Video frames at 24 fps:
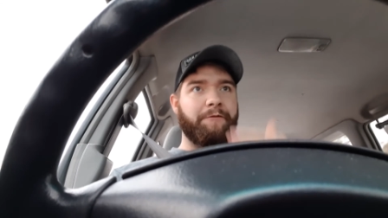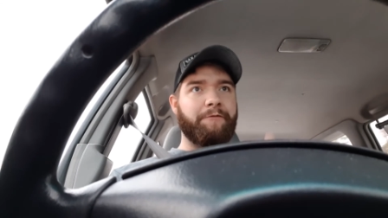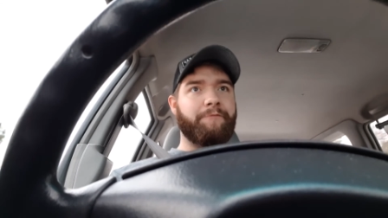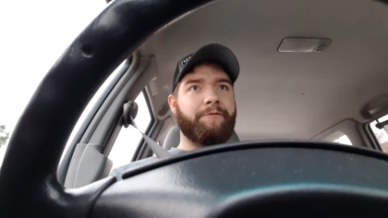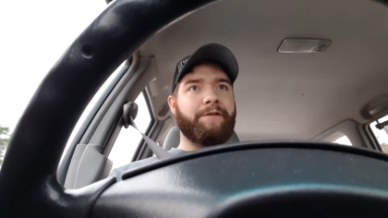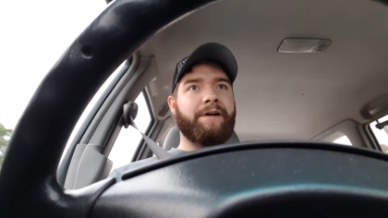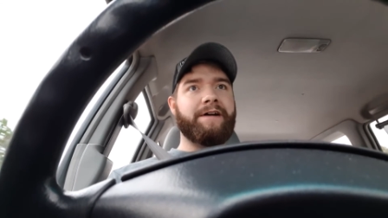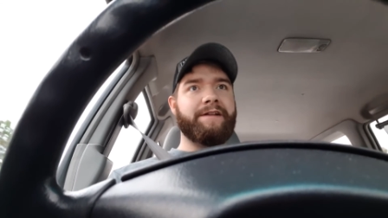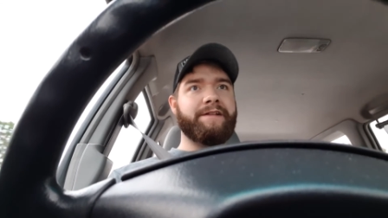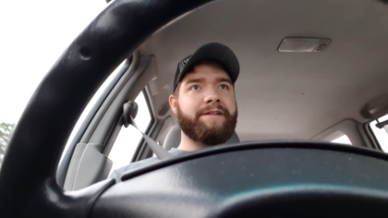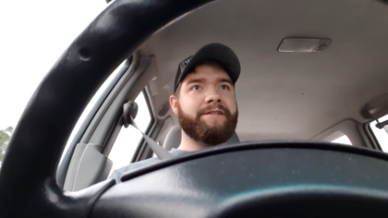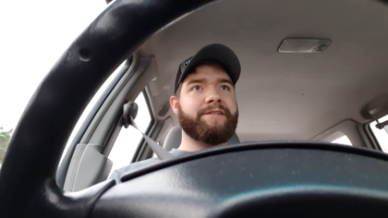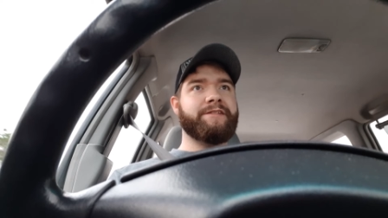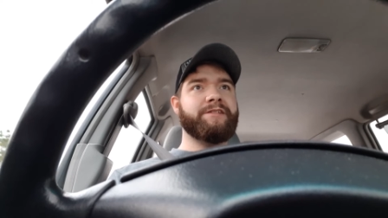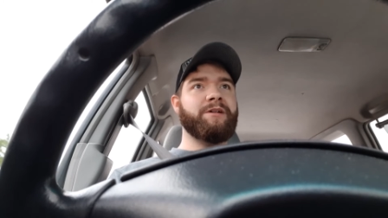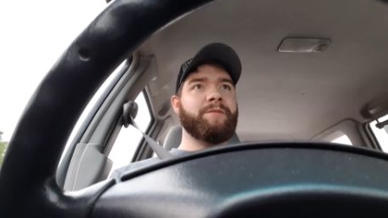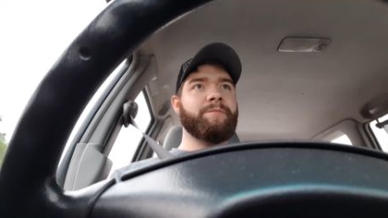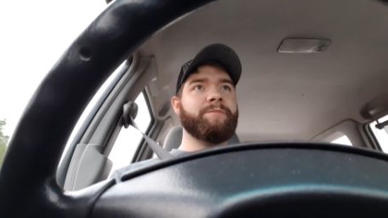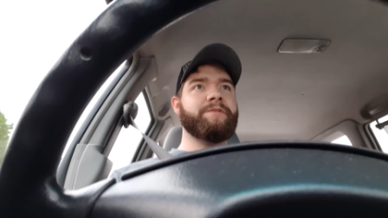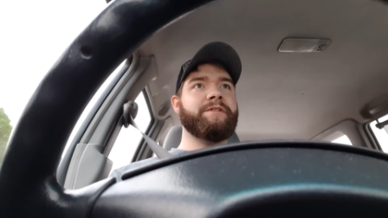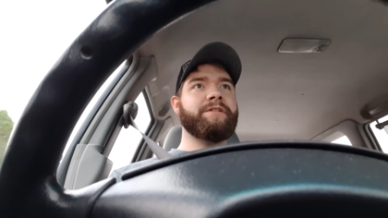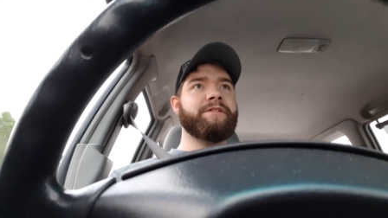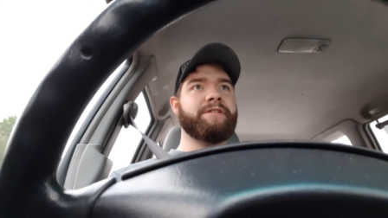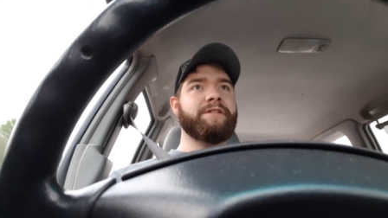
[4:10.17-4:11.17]
finding
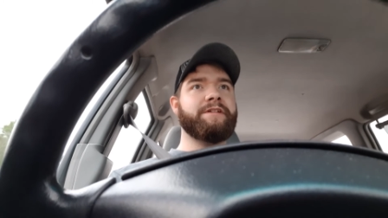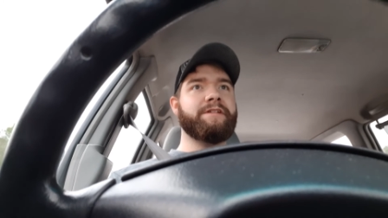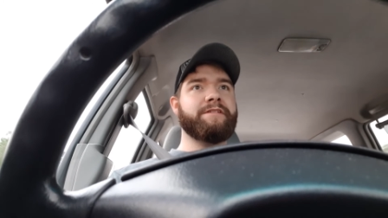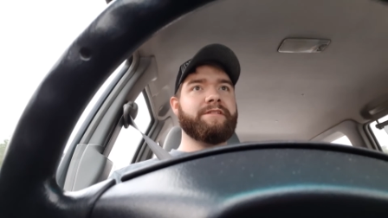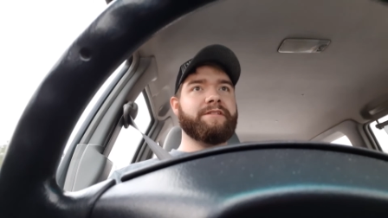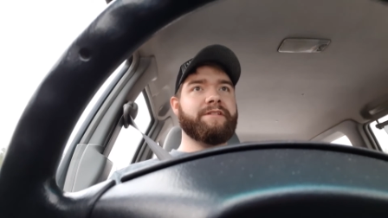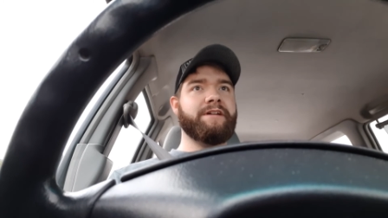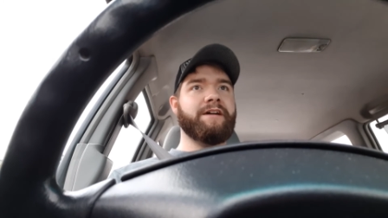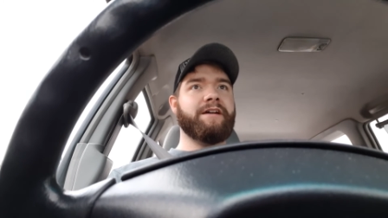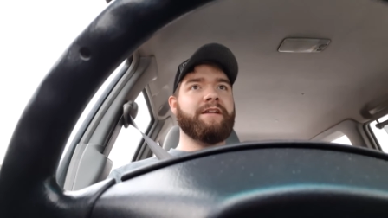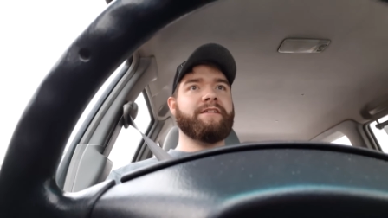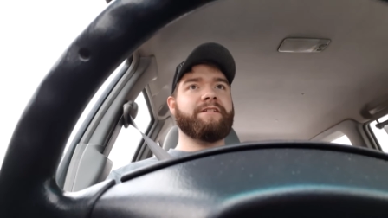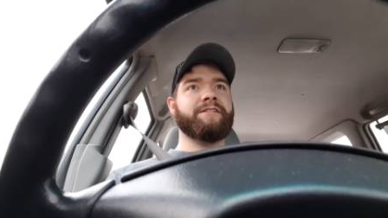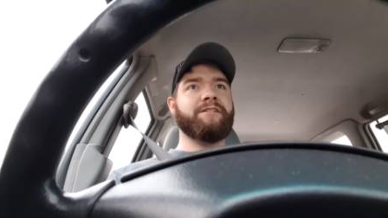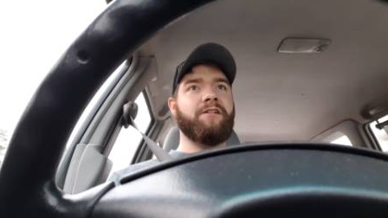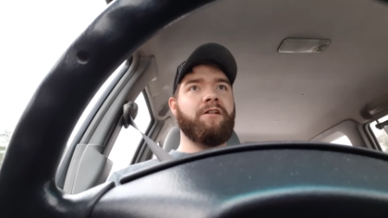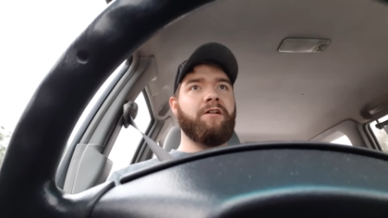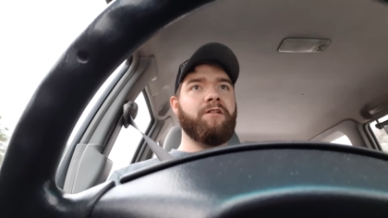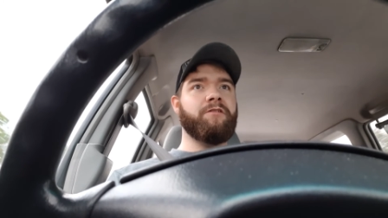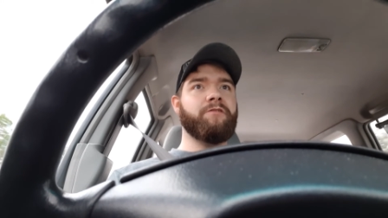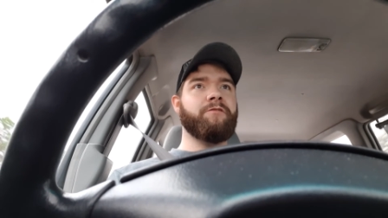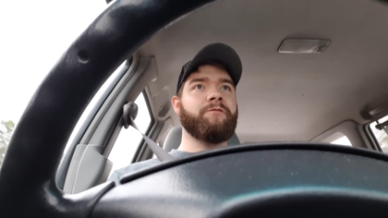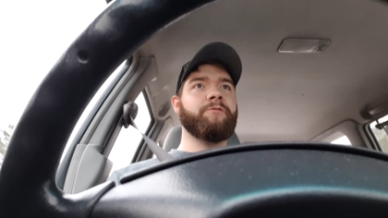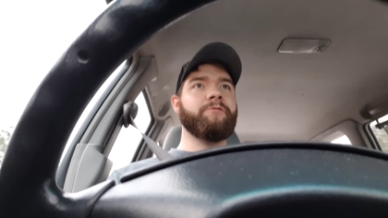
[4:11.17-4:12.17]
something that's got a
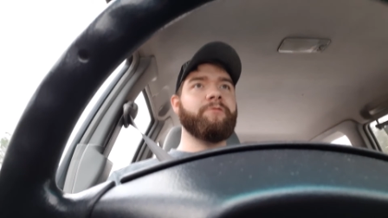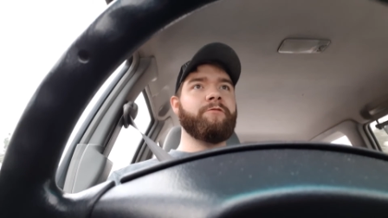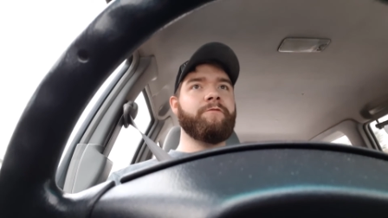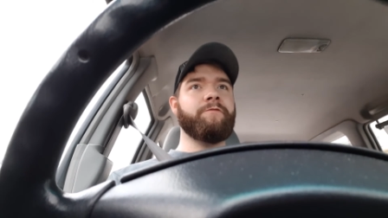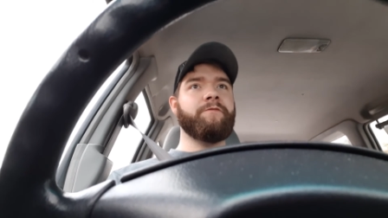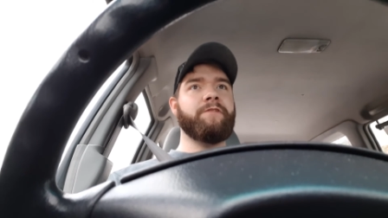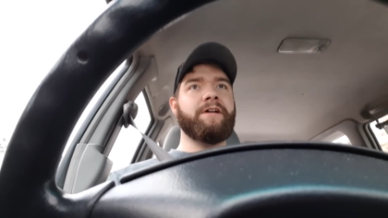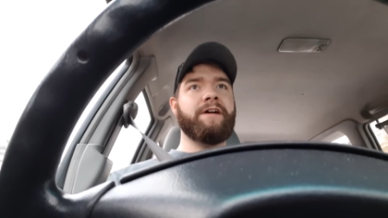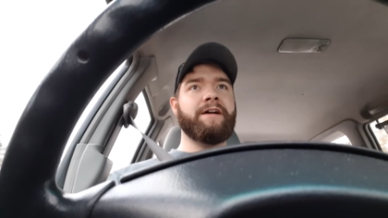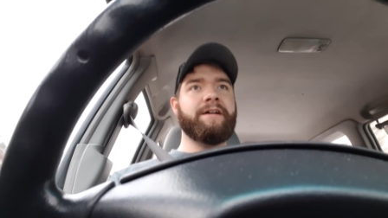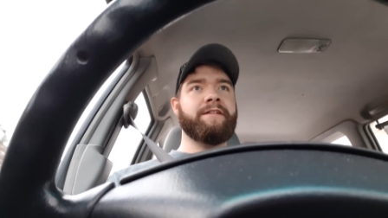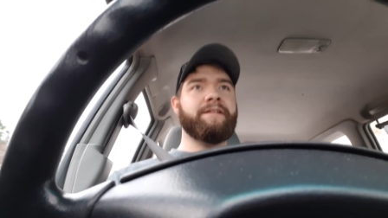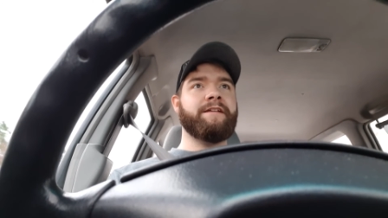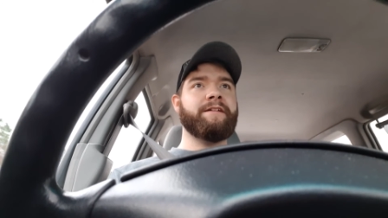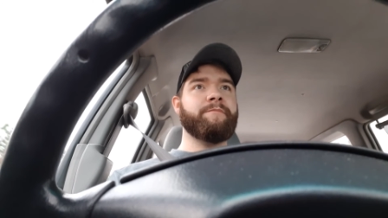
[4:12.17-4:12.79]
taller roof line,